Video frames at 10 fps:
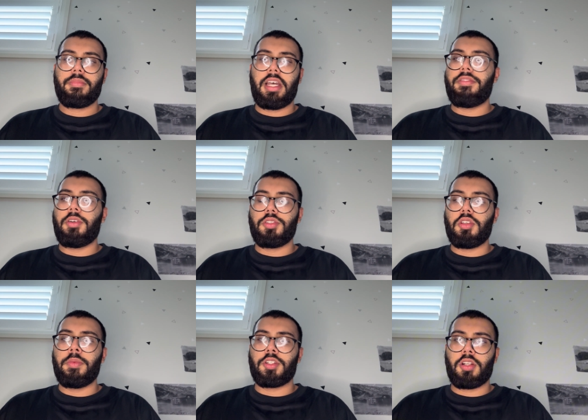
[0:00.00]
I felt
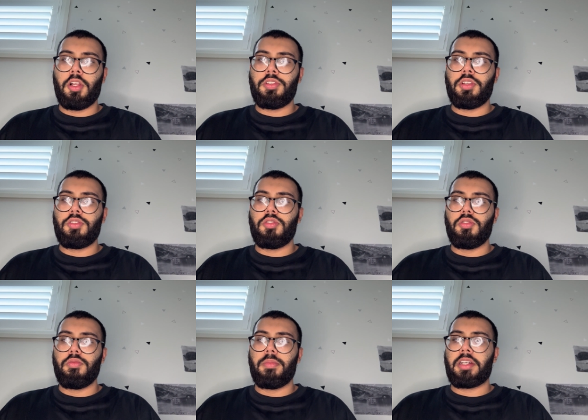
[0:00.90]
so much closer
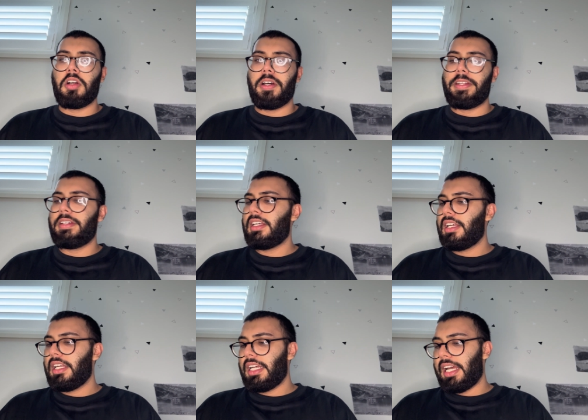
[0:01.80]
to my God,
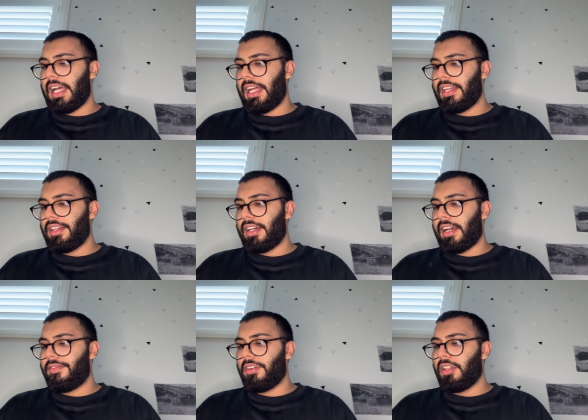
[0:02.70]
and
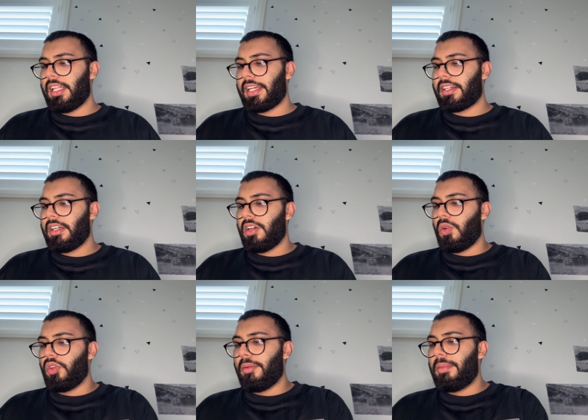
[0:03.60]
I felt like
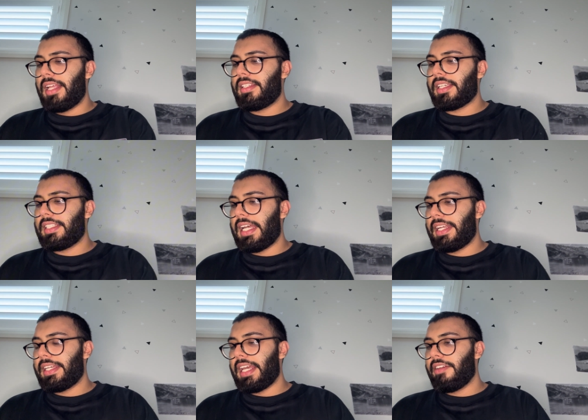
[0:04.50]
all the blessings that
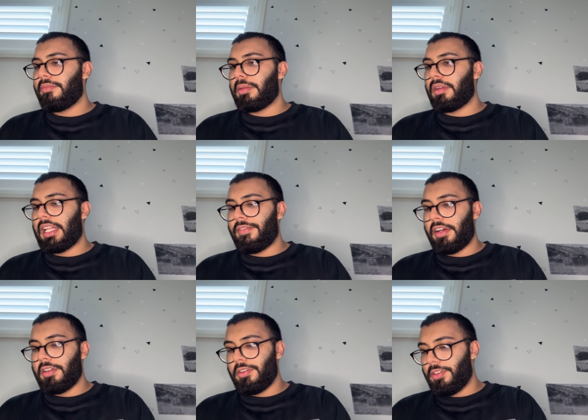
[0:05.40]
He gave me in my life,
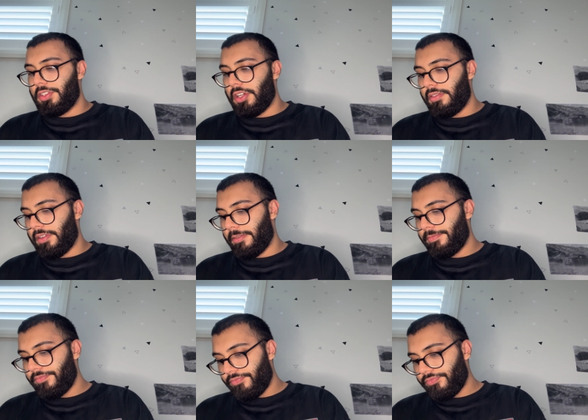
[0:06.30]
I don't deserve it.
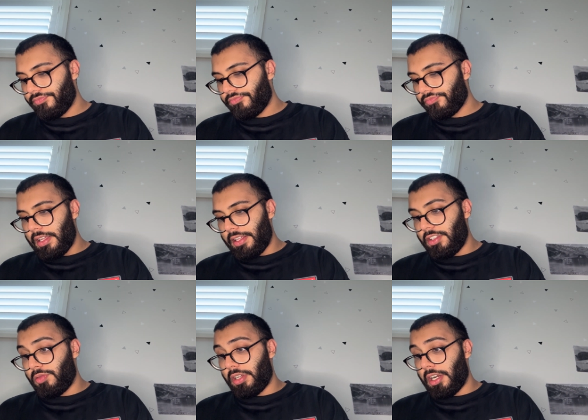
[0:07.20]
This
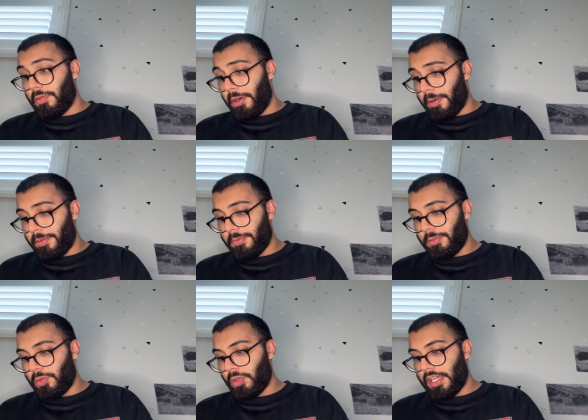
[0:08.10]
is what I wrote.
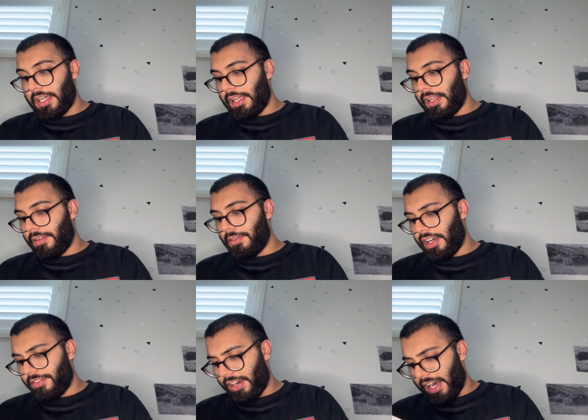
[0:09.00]
Surah
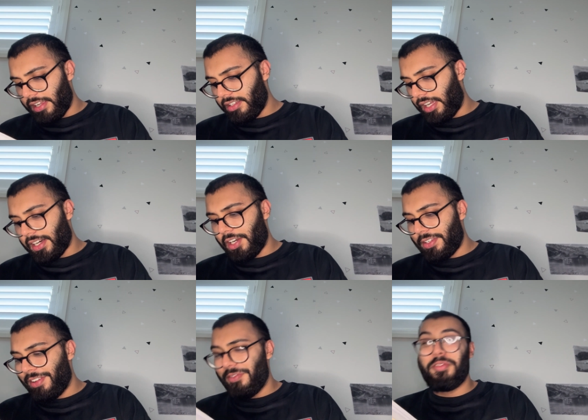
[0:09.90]
Al-Rafa. I can't
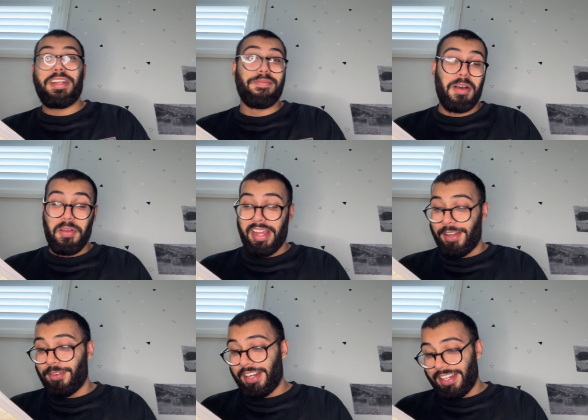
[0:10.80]
even read my own
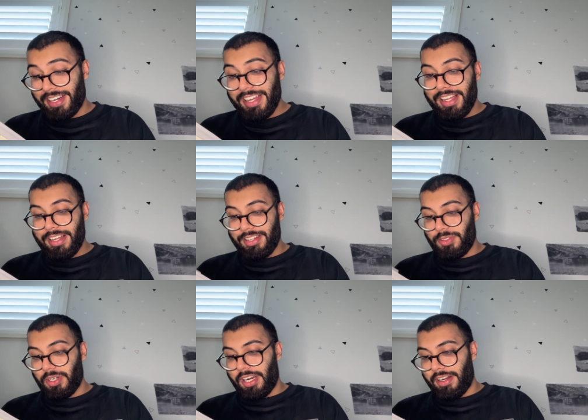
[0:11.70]
handwriting.
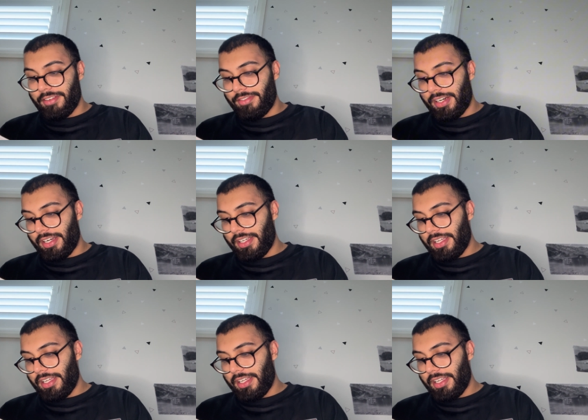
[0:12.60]
Surah Al-Rafa.